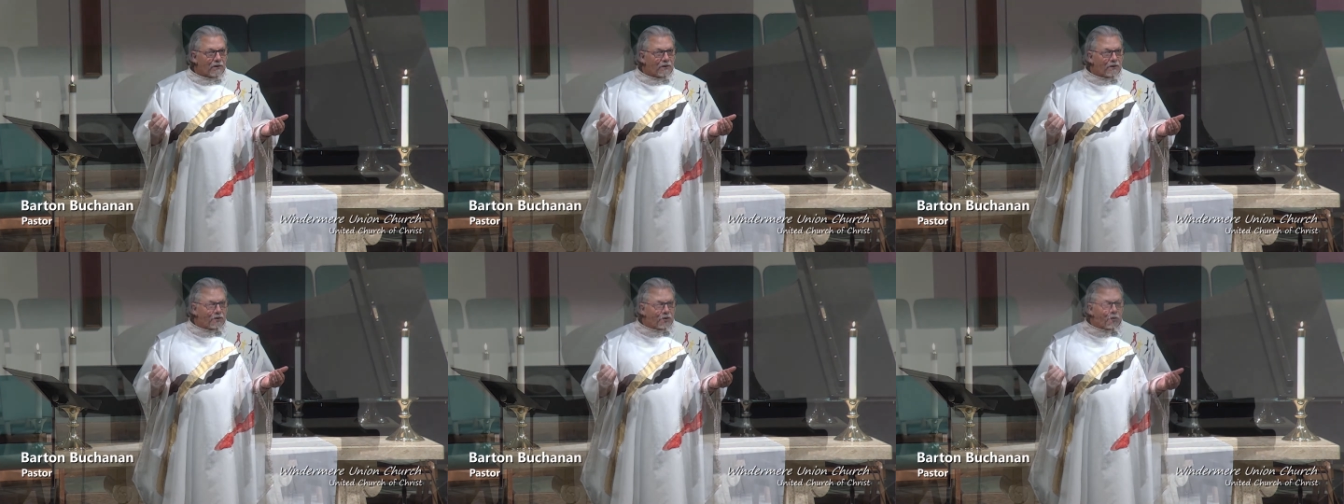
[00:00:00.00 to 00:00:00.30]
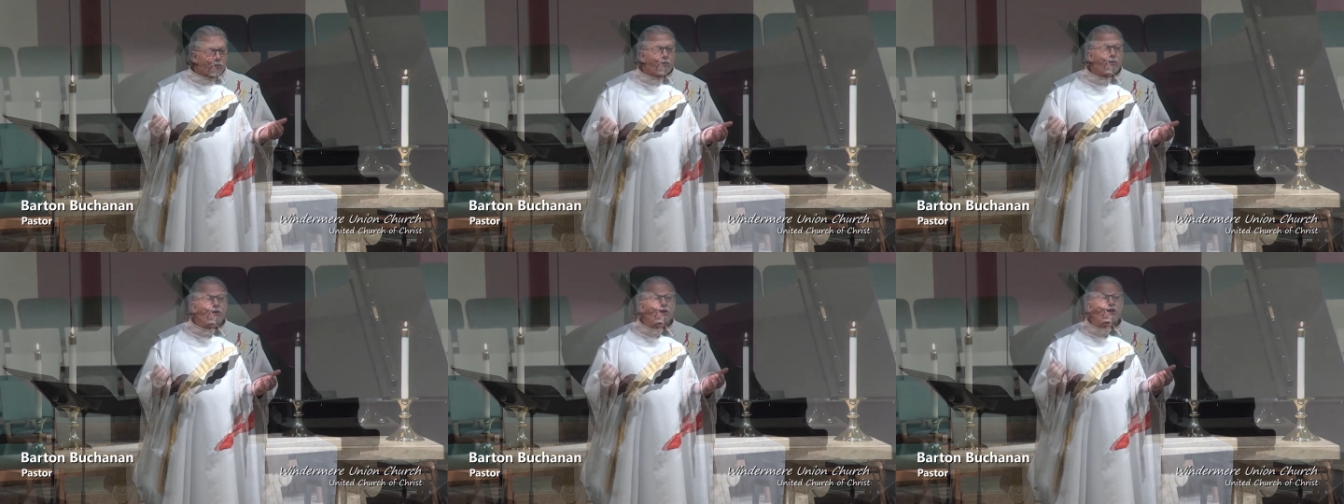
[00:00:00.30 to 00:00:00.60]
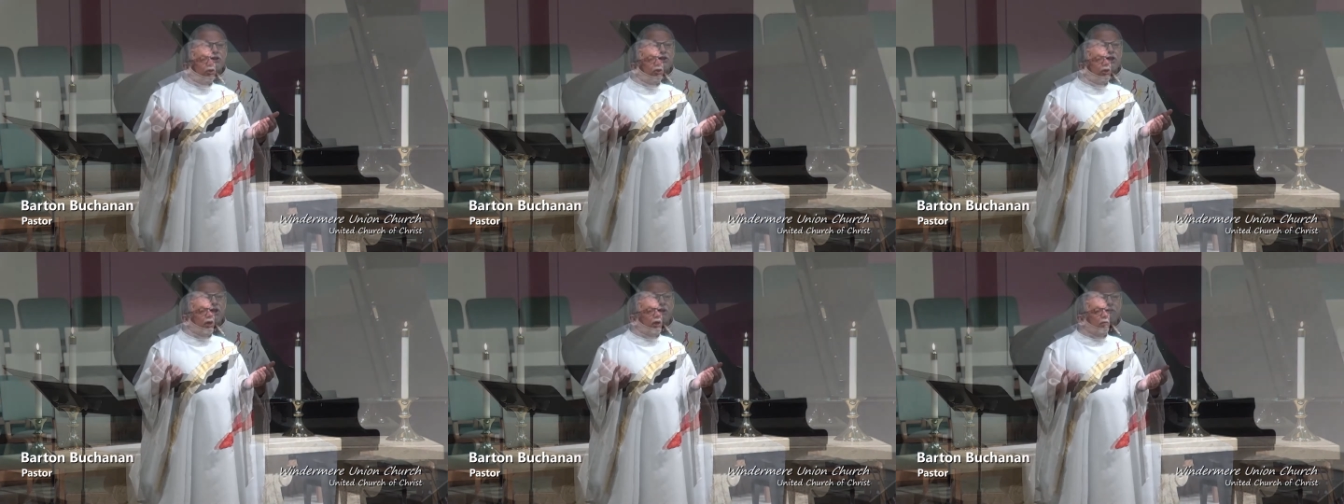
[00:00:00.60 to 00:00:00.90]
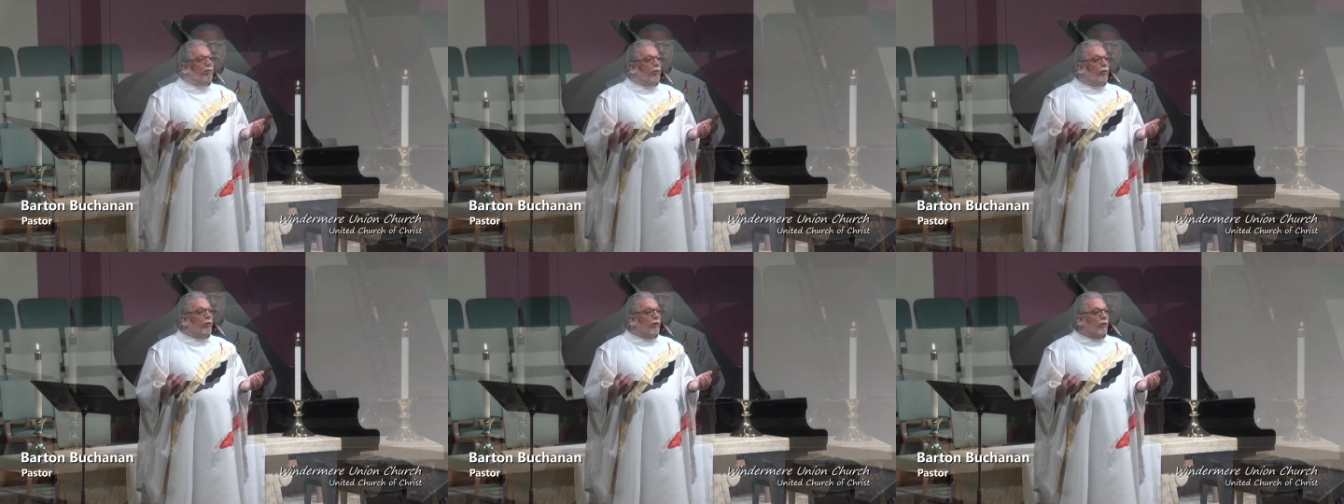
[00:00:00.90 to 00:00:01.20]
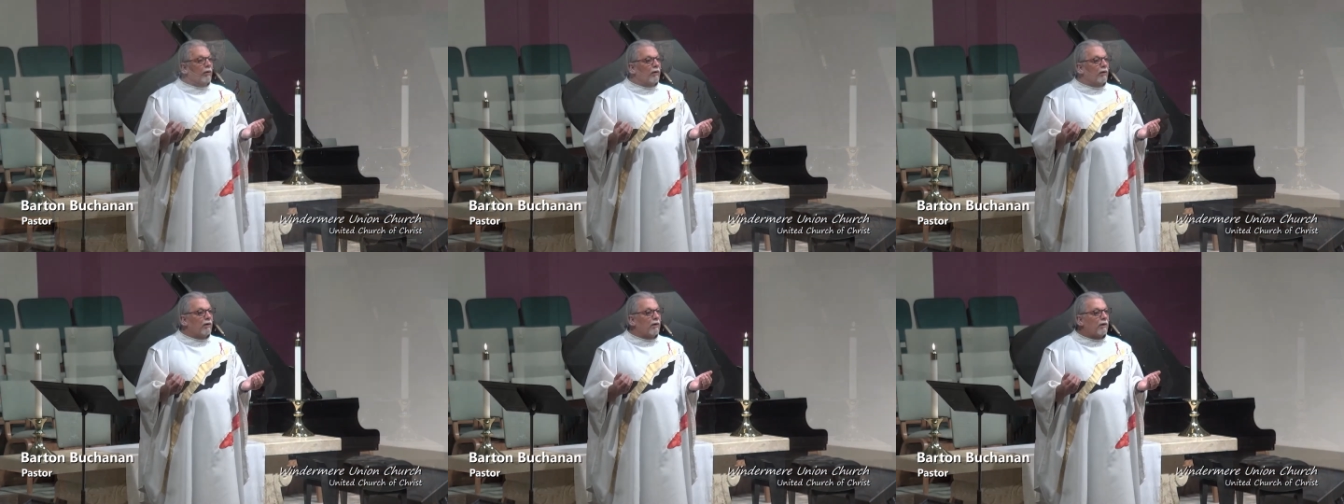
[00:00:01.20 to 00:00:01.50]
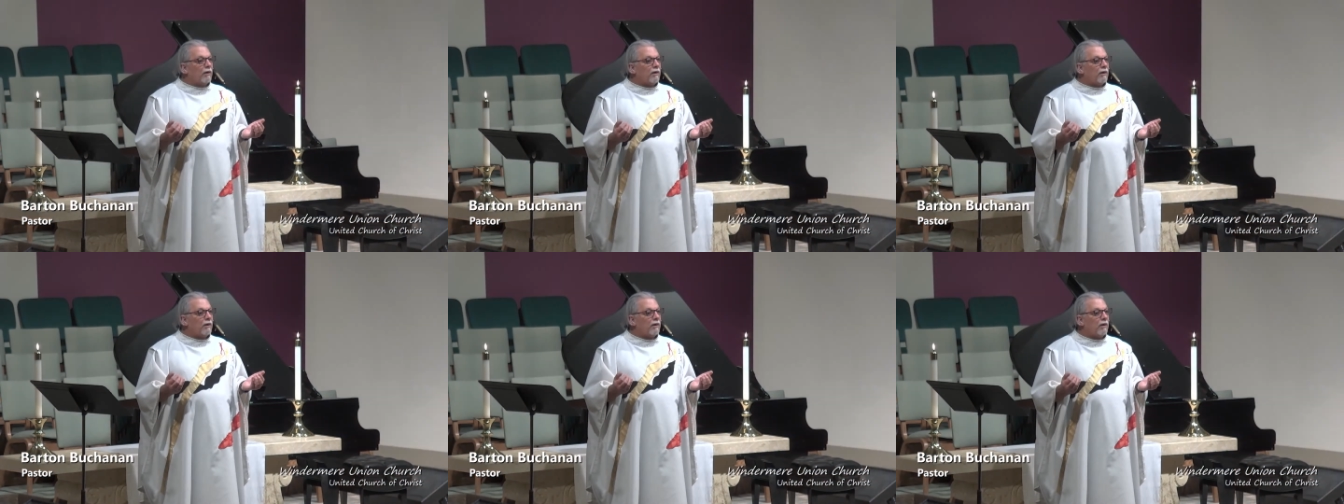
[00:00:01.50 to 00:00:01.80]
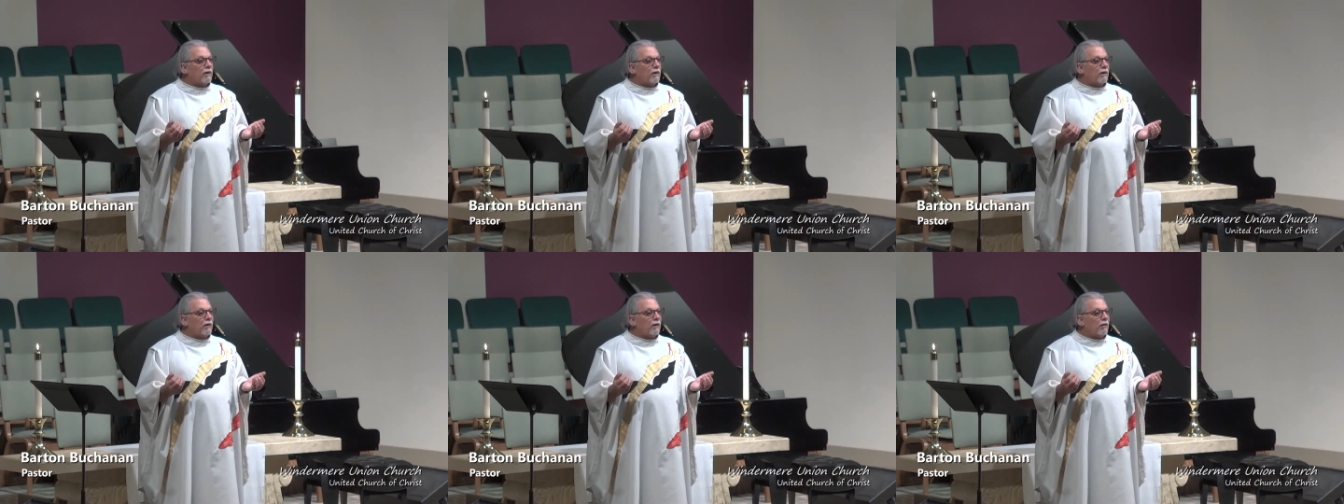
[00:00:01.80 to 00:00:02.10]
to appreciate more
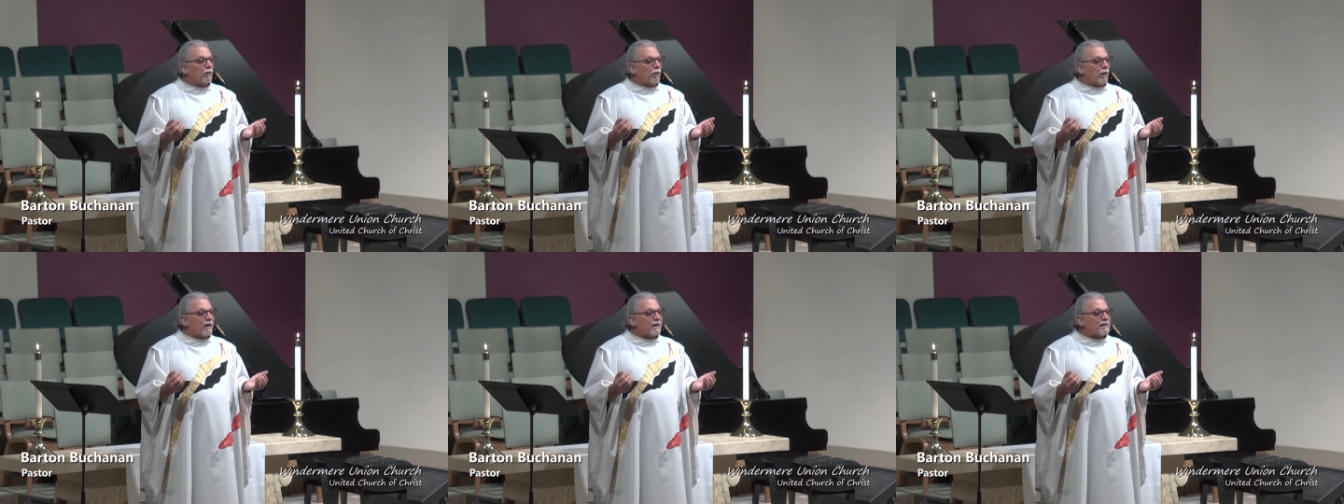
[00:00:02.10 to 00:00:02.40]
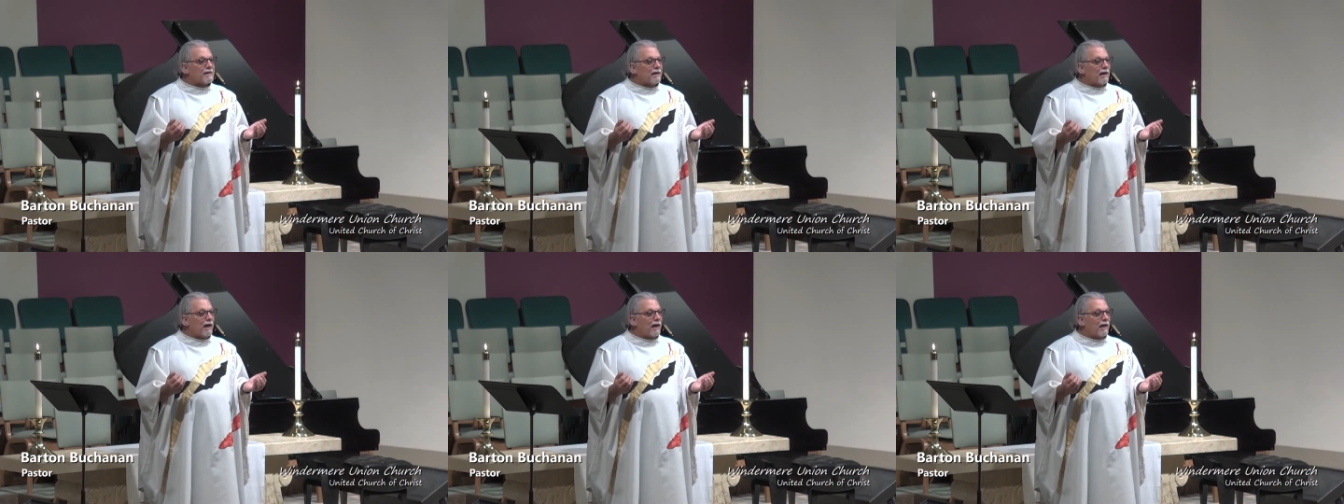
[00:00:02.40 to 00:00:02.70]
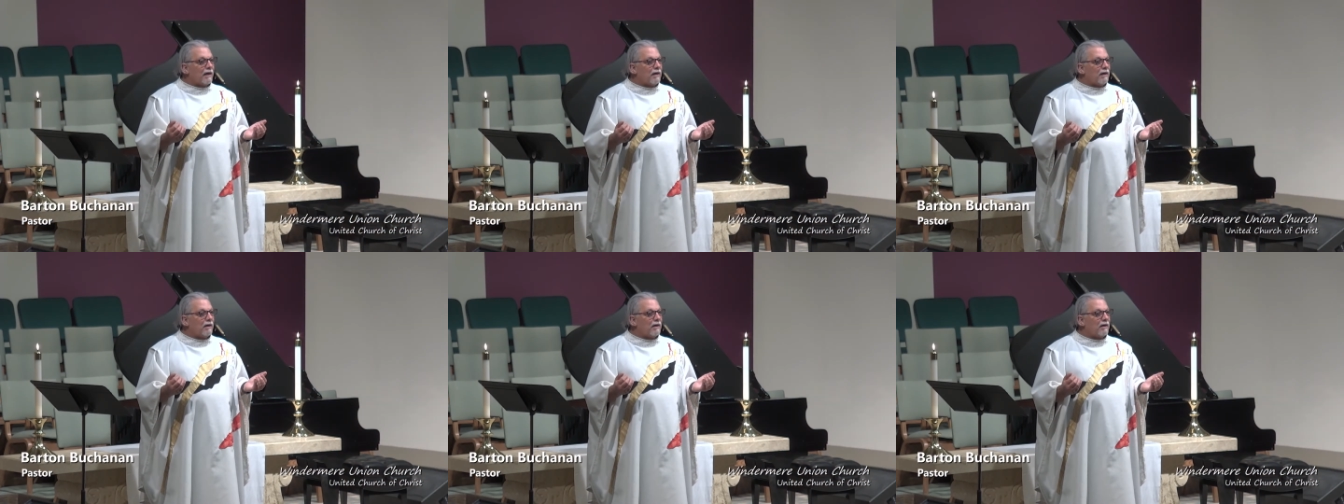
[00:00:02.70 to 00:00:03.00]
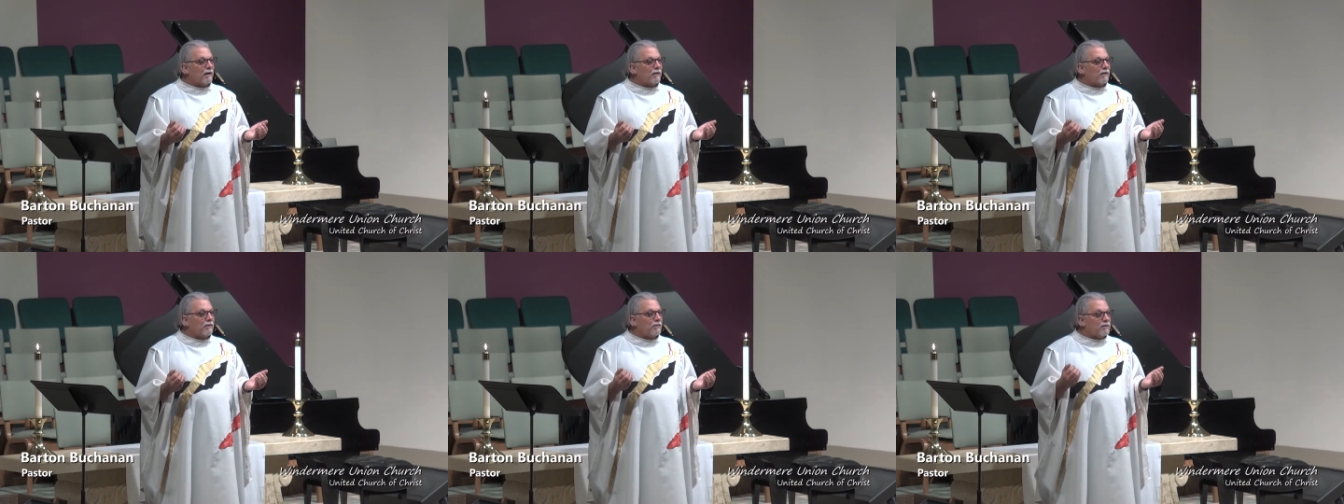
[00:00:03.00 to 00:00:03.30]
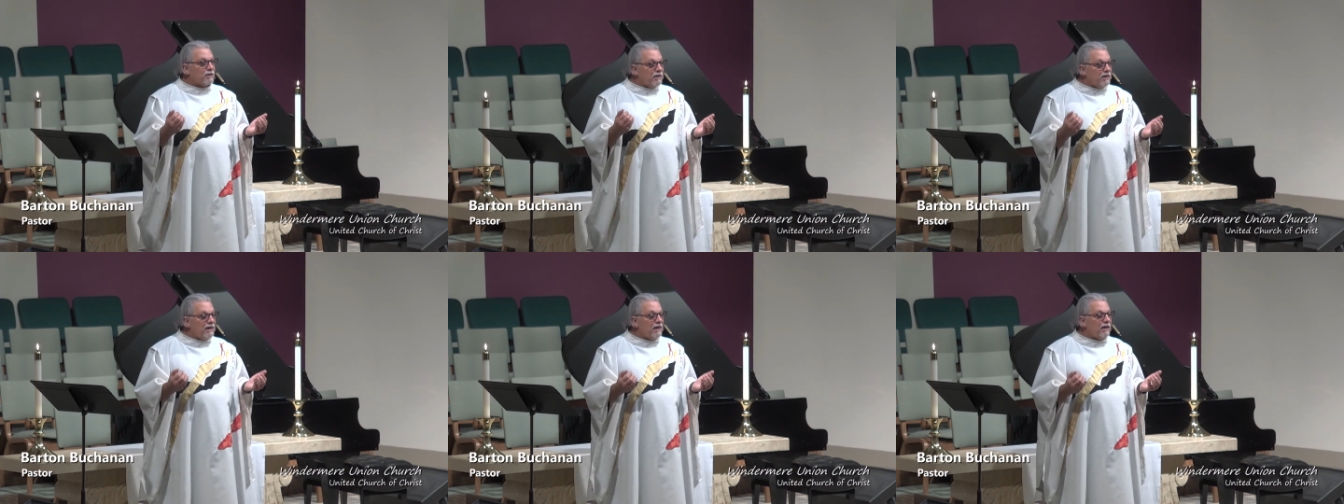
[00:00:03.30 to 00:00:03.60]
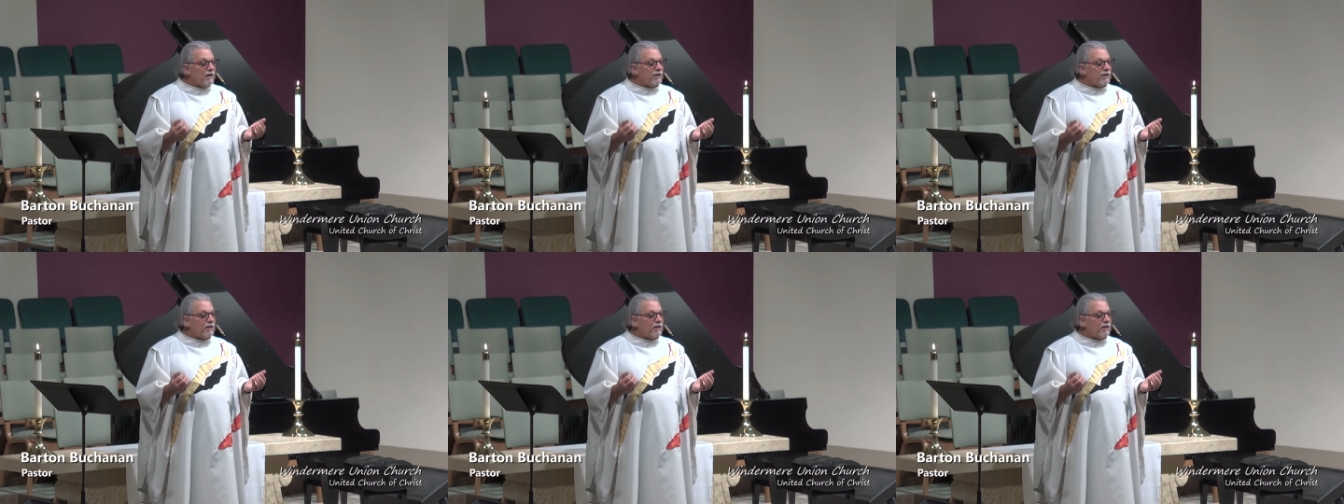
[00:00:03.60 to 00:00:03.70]
what it's like to see each